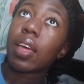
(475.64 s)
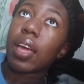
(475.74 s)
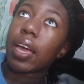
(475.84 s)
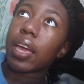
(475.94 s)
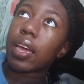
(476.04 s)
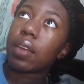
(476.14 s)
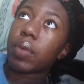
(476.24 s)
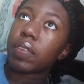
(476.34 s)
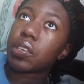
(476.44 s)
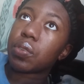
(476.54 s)
And we
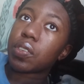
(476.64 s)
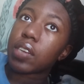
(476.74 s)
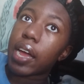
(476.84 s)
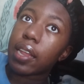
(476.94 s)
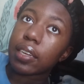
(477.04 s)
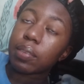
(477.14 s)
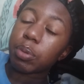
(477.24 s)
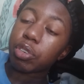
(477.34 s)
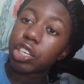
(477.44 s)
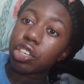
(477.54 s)
have to do style
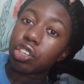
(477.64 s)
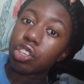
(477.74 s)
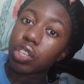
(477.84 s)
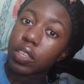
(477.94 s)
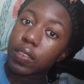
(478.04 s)
exploration sheets